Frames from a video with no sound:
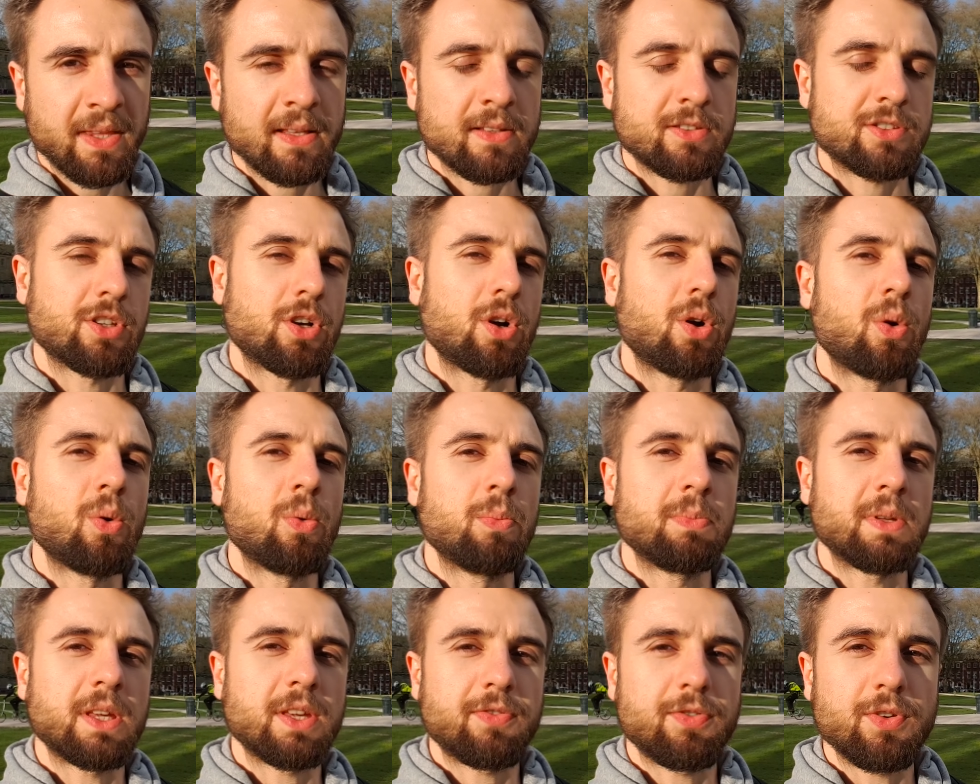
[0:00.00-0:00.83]

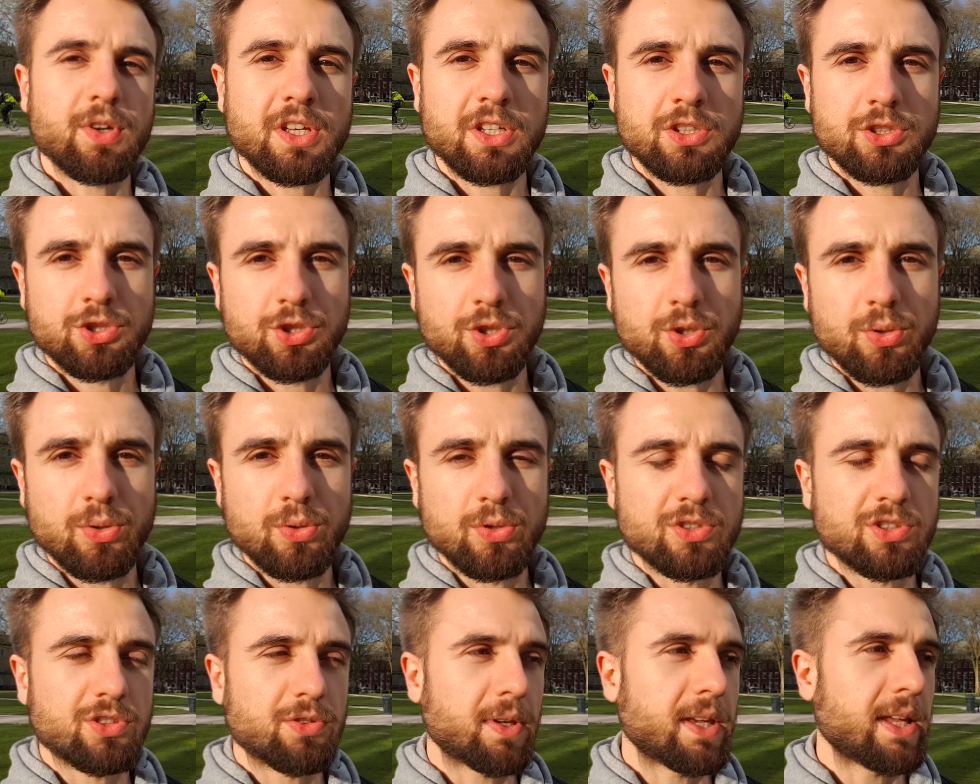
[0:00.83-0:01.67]
So if you can
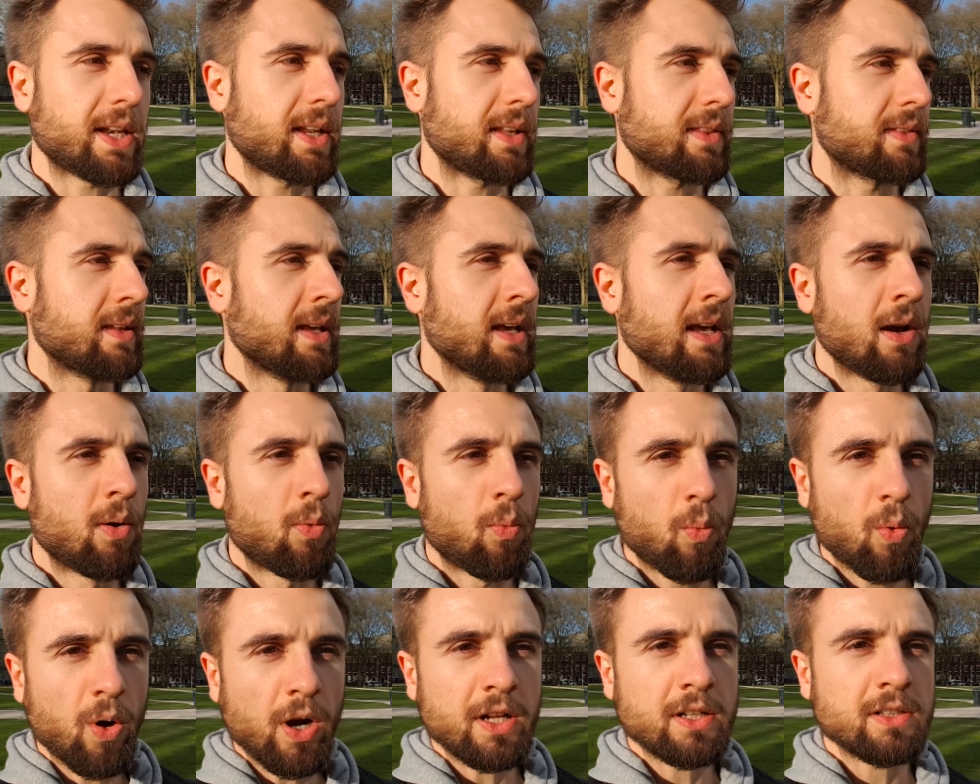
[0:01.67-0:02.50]
choose to hit it
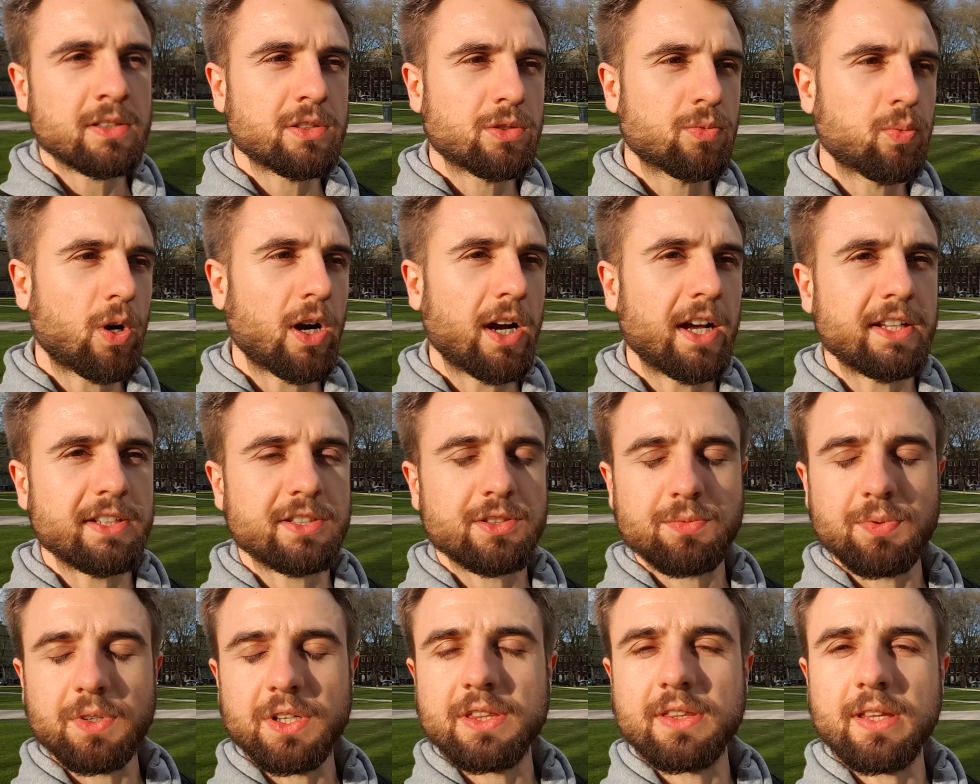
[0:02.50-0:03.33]
once, twice,
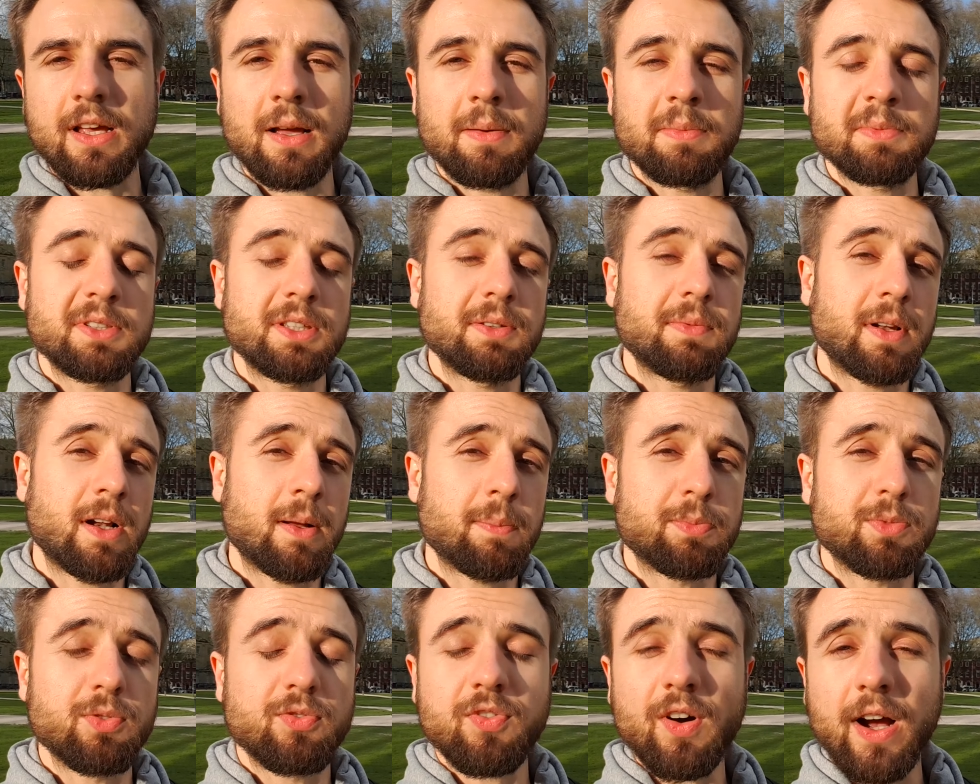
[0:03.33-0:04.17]
three times, even
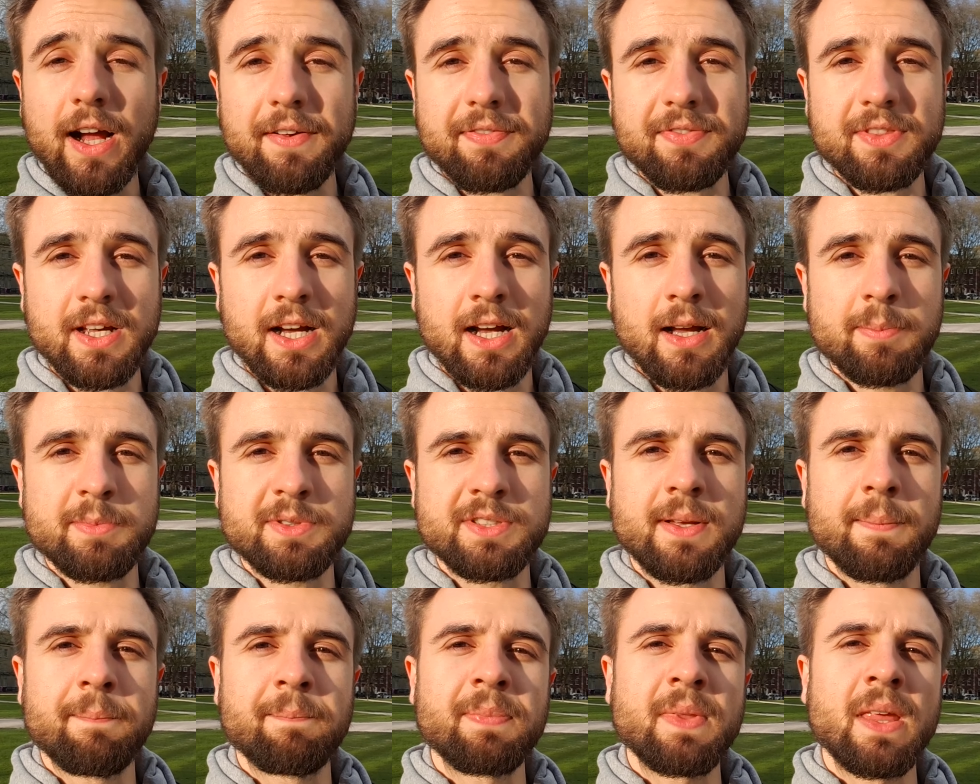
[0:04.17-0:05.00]
up to five
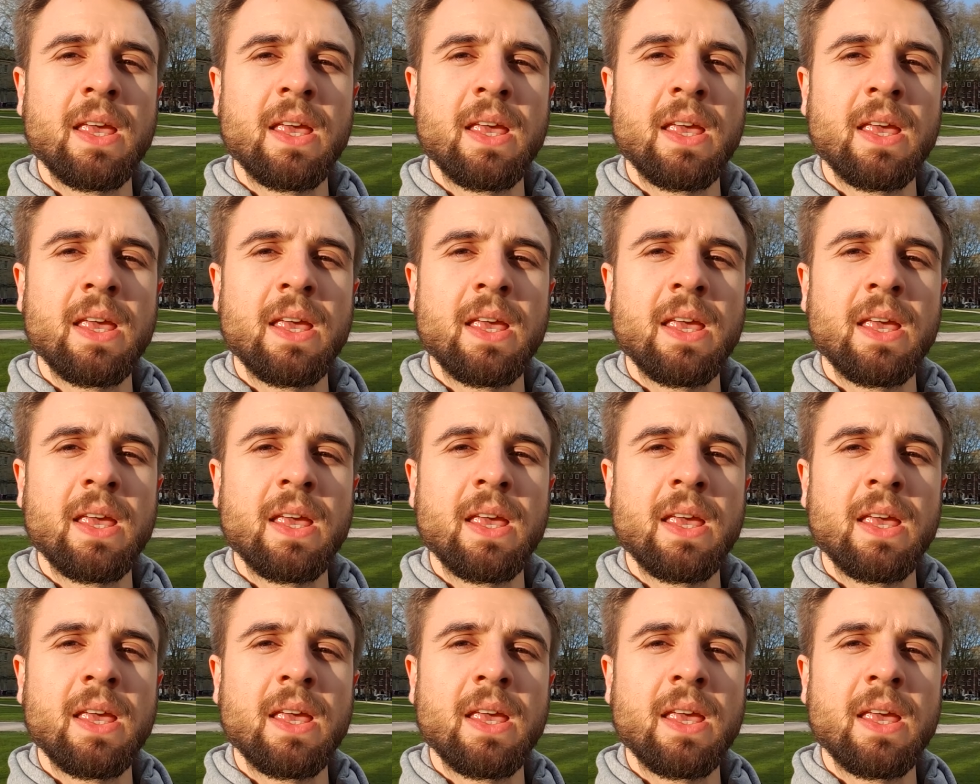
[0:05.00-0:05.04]
times,